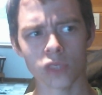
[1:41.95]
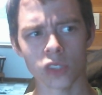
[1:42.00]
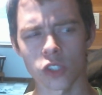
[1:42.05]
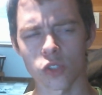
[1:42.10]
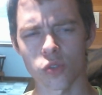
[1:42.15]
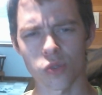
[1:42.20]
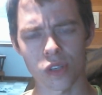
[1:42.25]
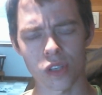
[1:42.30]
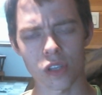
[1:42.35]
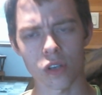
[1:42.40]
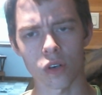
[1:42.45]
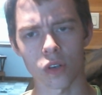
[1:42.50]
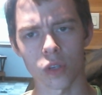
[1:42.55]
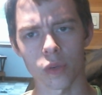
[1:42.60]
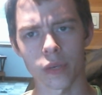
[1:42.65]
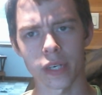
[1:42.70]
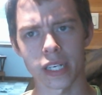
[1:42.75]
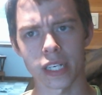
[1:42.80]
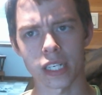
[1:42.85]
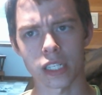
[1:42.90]
It's really the only
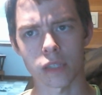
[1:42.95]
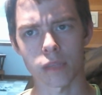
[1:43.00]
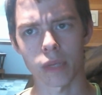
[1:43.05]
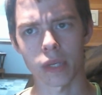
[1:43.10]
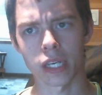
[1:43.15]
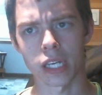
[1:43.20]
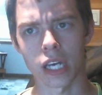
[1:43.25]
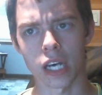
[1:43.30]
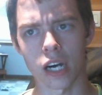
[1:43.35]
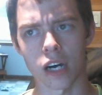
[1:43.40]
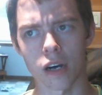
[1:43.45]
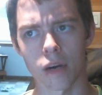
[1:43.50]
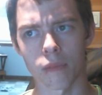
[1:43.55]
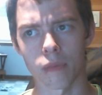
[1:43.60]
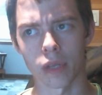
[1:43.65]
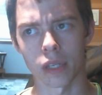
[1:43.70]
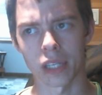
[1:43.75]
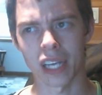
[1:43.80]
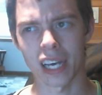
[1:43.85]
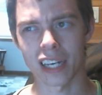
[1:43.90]
way to explain it.
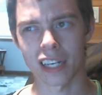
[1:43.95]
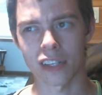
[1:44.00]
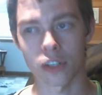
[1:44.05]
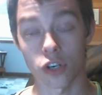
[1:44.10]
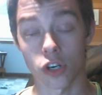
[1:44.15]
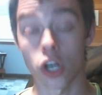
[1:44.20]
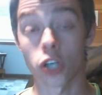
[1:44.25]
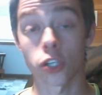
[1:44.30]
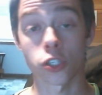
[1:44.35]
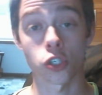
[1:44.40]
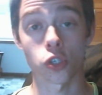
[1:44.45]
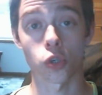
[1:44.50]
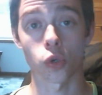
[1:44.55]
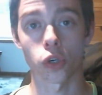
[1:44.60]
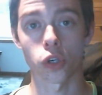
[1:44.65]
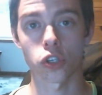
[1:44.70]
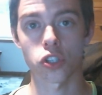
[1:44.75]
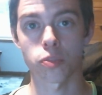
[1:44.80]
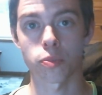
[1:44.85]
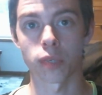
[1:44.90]
Um, a lot of, there are
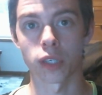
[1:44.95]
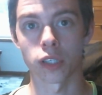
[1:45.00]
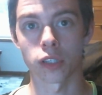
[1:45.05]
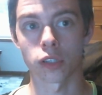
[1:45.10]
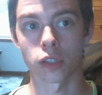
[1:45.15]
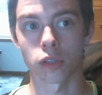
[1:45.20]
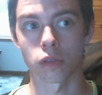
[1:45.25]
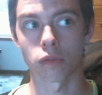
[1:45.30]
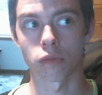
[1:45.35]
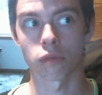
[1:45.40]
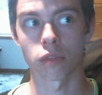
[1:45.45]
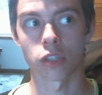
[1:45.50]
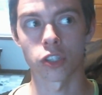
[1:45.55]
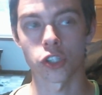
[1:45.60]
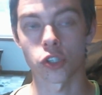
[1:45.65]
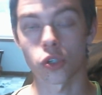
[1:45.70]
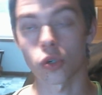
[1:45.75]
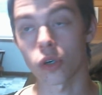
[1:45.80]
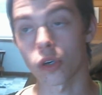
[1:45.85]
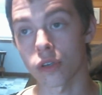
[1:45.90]
tutorials, but the
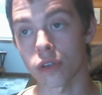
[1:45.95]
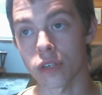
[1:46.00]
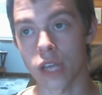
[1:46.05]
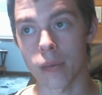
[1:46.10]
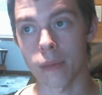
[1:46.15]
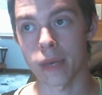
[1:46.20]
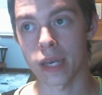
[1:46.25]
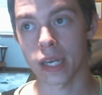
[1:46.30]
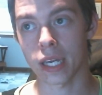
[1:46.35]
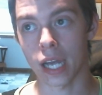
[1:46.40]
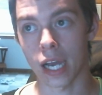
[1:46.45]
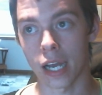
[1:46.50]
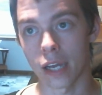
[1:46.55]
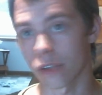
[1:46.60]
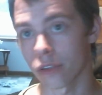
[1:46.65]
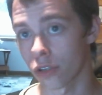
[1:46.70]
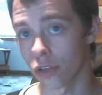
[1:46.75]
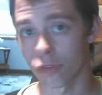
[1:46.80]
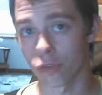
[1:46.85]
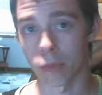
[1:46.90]
tutorials I make, I
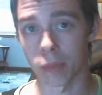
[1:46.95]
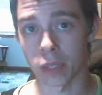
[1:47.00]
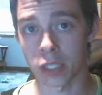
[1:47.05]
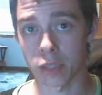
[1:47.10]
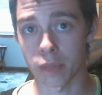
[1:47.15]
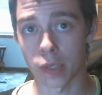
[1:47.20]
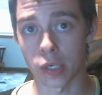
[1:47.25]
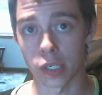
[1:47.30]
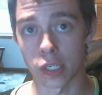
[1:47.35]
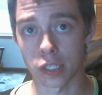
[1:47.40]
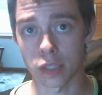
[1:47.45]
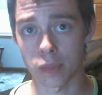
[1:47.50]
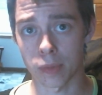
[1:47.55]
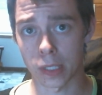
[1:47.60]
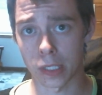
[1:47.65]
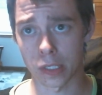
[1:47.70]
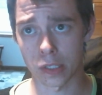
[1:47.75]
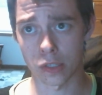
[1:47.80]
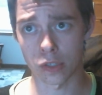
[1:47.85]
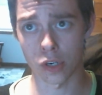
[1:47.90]
learn from experience
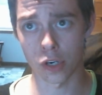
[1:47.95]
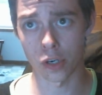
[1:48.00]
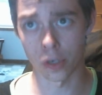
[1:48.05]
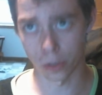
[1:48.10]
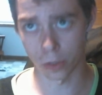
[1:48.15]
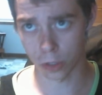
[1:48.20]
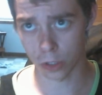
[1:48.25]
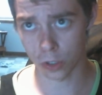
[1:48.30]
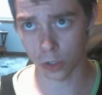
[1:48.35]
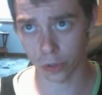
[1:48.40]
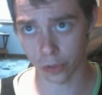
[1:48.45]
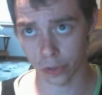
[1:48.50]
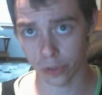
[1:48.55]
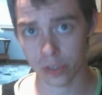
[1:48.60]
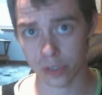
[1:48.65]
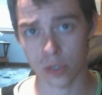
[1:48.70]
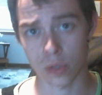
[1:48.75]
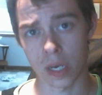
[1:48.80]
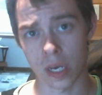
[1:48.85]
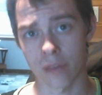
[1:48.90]
because there are no
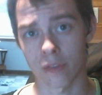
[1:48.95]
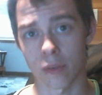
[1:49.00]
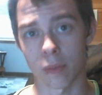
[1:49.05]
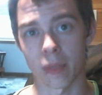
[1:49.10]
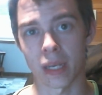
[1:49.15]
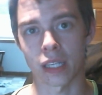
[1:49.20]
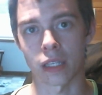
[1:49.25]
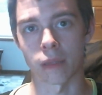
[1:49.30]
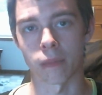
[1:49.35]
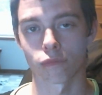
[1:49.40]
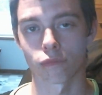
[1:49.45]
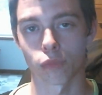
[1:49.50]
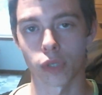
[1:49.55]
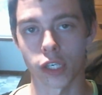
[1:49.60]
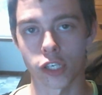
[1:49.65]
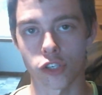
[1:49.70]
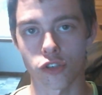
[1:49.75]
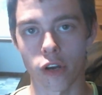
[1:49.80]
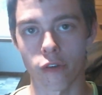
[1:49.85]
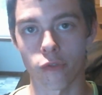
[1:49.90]
tutorials, so I have to make them.
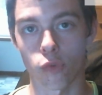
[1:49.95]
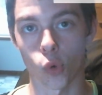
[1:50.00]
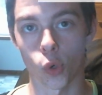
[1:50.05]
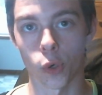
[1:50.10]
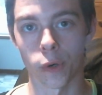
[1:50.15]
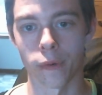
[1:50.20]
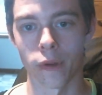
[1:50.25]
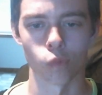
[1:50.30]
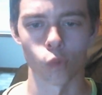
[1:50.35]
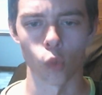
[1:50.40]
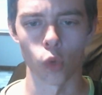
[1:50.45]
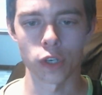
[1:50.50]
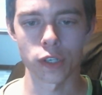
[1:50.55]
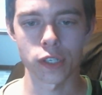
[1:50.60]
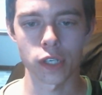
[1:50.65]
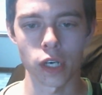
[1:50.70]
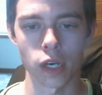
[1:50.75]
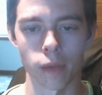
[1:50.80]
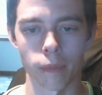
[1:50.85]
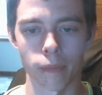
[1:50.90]
Pretty straightforward.
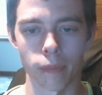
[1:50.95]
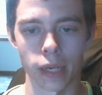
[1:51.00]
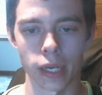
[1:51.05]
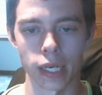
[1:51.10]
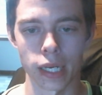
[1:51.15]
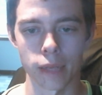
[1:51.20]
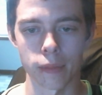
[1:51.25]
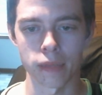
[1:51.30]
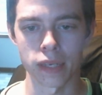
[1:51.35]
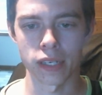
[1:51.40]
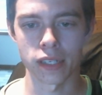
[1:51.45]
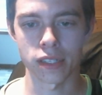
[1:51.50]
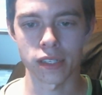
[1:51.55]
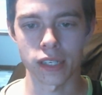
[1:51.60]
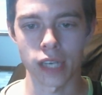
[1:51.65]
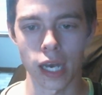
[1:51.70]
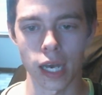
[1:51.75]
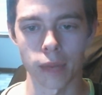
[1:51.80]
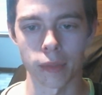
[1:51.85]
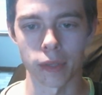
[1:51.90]
What's up? My name is
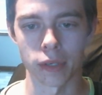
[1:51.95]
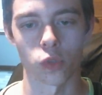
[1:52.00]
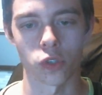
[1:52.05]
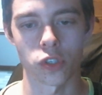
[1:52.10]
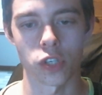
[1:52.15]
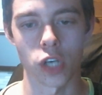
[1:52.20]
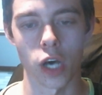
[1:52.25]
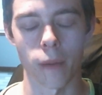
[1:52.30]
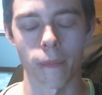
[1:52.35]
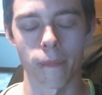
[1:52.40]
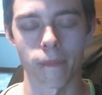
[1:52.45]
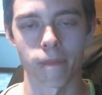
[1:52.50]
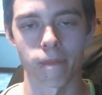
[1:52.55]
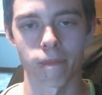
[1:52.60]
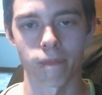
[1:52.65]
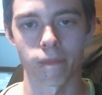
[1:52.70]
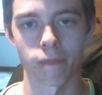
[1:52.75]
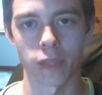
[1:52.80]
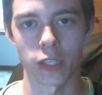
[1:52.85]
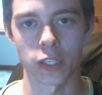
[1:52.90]
Diamond. Sup?
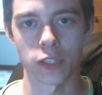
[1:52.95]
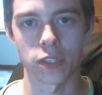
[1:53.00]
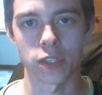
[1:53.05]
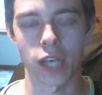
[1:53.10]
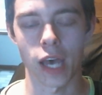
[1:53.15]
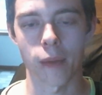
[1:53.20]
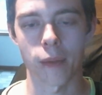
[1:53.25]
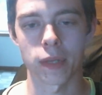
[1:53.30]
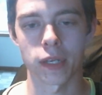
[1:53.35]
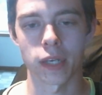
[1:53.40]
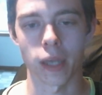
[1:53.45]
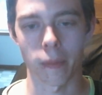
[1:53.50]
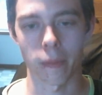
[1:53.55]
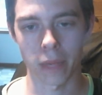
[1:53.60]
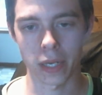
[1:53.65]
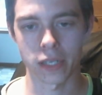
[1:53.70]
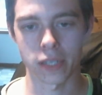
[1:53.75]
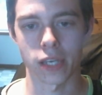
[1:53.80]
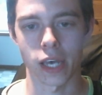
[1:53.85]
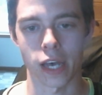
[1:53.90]
It's Diamond on
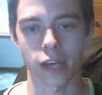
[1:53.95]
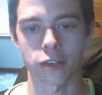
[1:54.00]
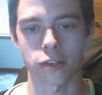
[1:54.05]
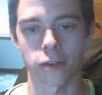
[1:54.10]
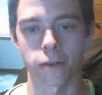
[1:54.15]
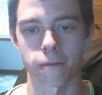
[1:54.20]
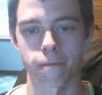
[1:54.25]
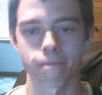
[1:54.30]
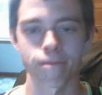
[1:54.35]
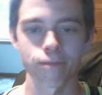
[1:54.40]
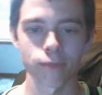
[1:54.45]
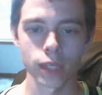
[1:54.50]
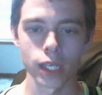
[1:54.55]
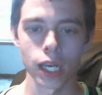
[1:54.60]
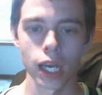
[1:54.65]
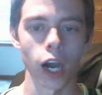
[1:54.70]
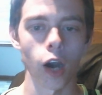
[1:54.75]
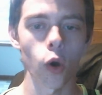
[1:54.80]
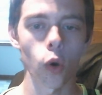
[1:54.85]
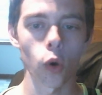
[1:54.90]
Bass Axe.
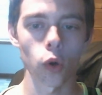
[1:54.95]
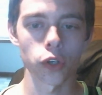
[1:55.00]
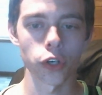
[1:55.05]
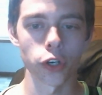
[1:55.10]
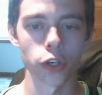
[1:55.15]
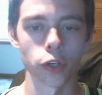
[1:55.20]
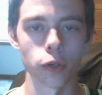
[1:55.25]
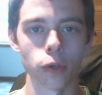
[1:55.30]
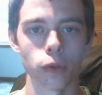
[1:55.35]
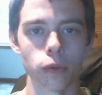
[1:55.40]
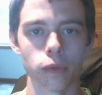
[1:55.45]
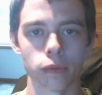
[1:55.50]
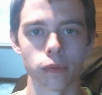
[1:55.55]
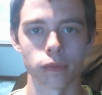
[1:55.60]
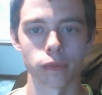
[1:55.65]
How old are you?